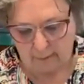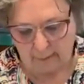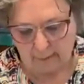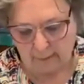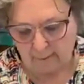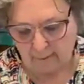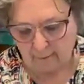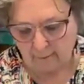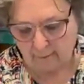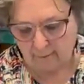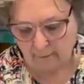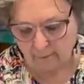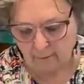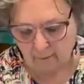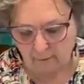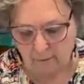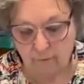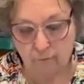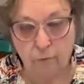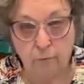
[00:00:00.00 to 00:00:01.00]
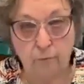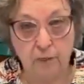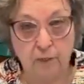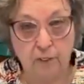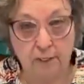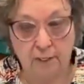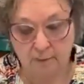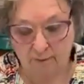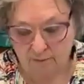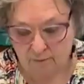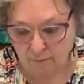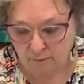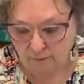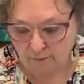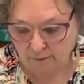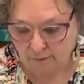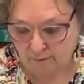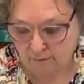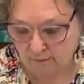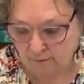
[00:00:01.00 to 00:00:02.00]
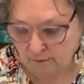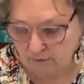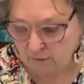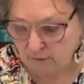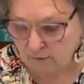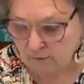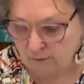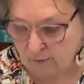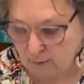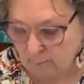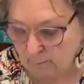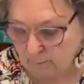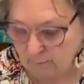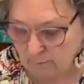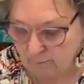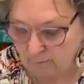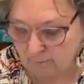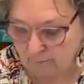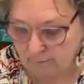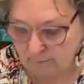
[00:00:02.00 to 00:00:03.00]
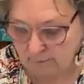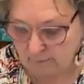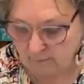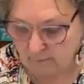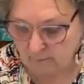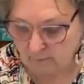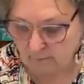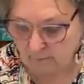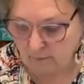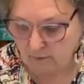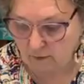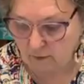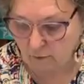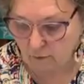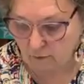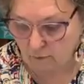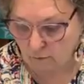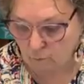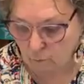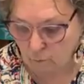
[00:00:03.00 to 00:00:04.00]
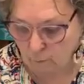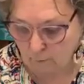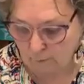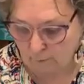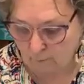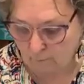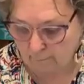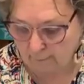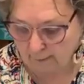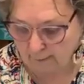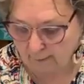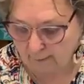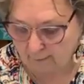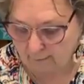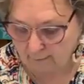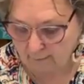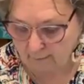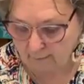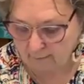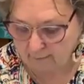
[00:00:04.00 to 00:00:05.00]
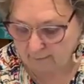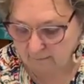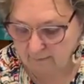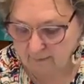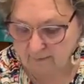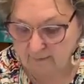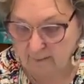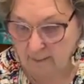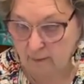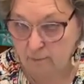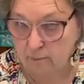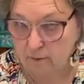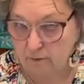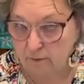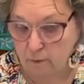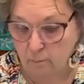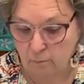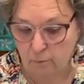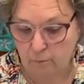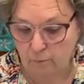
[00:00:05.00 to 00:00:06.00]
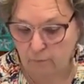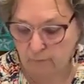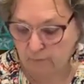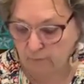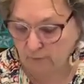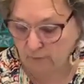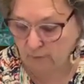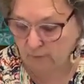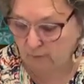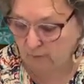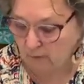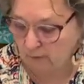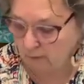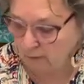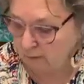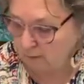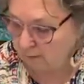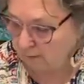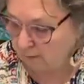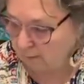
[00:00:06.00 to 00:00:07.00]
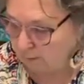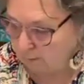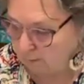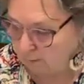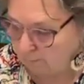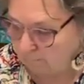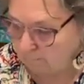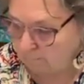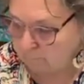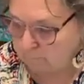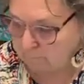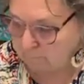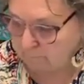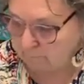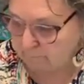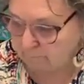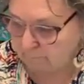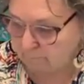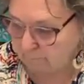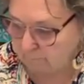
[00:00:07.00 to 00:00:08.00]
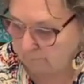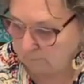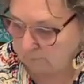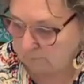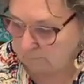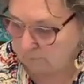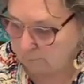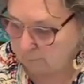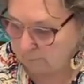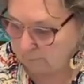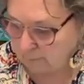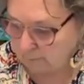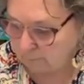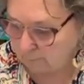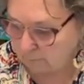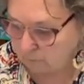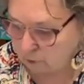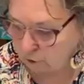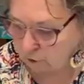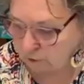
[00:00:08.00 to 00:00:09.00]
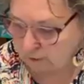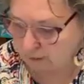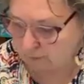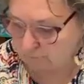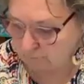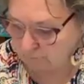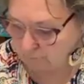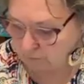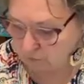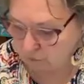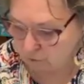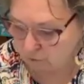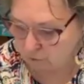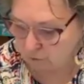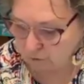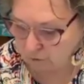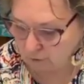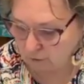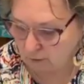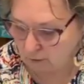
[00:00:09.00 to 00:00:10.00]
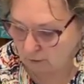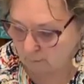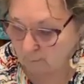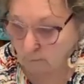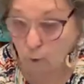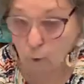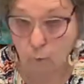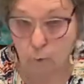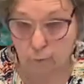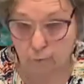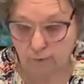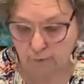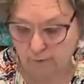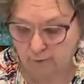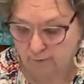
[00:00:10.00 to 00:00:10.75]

I didn't even realize it was there. I just happened to find it here a little while back, and it's the same similar thing from Pampered Chef. It's just old.